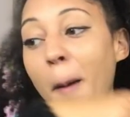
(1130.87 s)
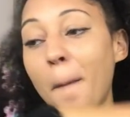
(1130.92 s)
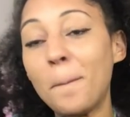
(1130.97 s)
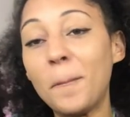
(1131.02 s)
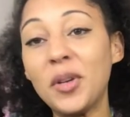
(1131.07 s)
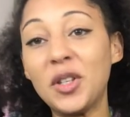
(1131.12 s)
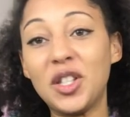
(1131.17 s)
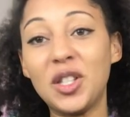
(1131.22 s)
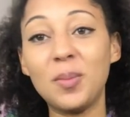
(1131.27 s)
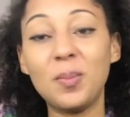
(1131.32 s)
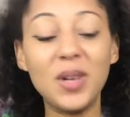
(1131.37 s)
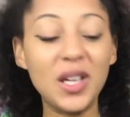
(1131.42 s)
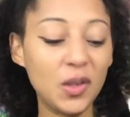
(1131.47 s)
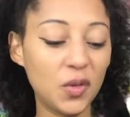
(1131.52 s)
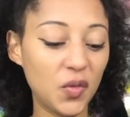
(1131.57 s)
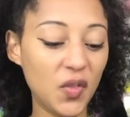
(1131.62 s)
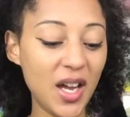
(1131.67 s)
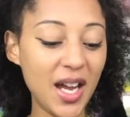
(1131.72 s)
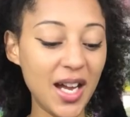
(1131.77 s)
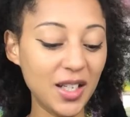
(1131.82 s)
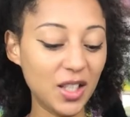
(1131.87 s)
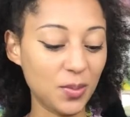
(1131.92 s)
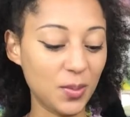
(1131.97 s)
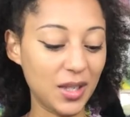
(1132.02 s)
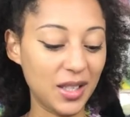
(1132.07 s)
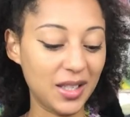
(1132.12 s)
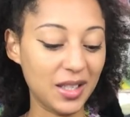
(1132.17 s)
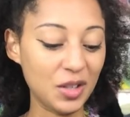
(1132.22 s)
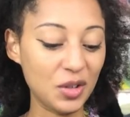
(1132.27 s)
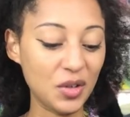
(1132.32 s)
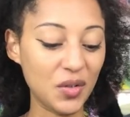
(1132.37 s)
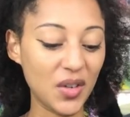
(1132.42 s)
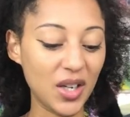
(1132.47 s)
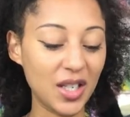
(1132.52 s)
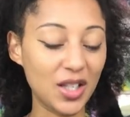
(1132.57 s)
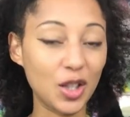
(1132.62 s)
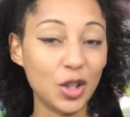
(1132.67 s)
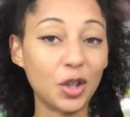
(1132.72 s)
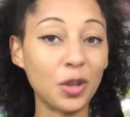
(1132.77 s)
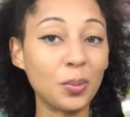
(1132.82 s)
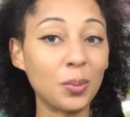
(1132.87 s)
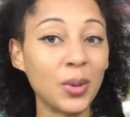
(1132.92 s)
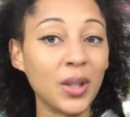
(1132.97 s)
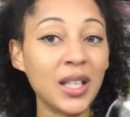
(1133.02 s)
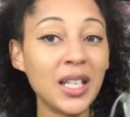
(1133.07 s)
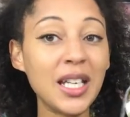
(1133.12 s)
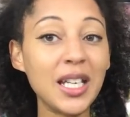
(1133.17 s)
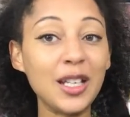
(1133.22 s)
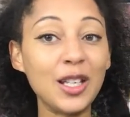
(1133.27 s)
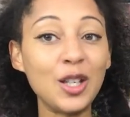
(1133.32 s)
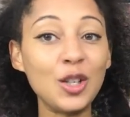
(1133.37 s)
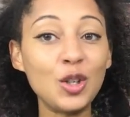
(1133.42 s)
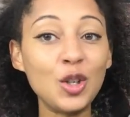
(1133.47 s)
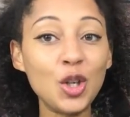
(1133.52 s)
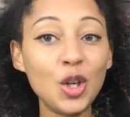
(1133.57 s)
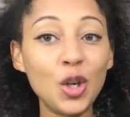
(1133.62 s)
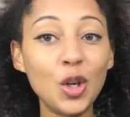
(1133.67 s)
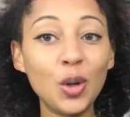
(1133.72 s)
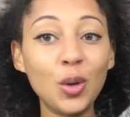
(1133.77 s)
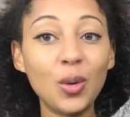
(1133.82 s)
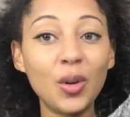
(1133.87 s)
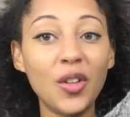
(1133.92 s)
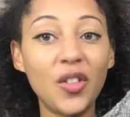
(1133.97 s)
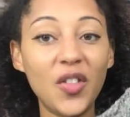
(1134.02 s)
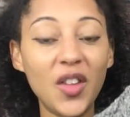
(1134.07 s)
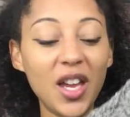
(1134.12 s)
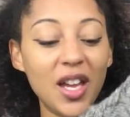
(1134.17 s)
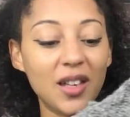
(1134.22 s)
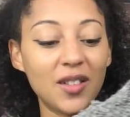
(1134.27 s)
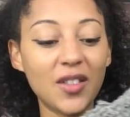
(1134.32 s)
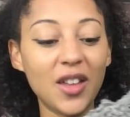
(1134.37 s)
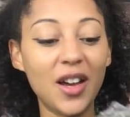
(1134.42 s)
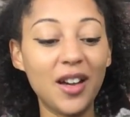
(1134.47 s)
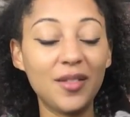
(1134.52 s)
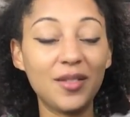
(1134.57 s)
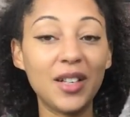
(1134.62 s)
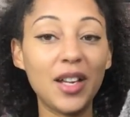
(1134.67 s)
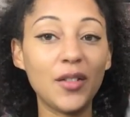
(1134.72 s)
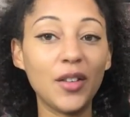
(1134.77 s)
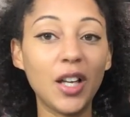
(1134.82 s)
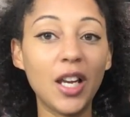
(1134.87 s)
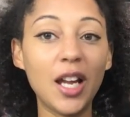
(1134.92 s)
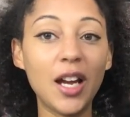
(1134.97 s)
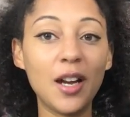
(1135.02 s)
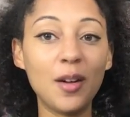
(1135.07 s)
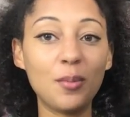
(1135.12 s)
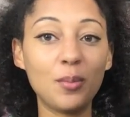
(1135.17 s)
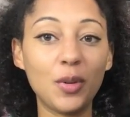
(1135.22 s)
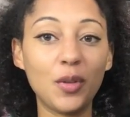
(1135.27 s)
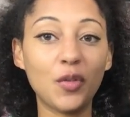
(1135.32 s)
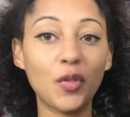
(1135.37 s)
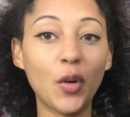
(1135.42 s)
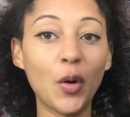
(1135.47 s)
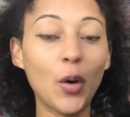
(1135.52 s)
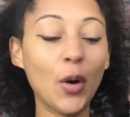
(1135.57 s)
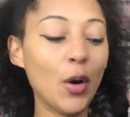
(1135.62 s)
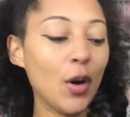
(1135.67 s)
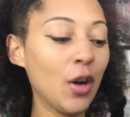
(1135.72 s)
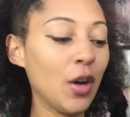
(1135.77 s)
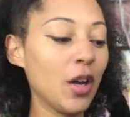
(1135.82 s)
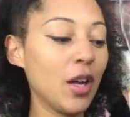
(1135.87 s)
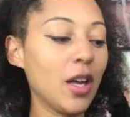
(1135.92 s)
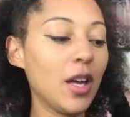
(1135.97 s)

But to be fair to myself, it's a completely new thing that I've never learnt before.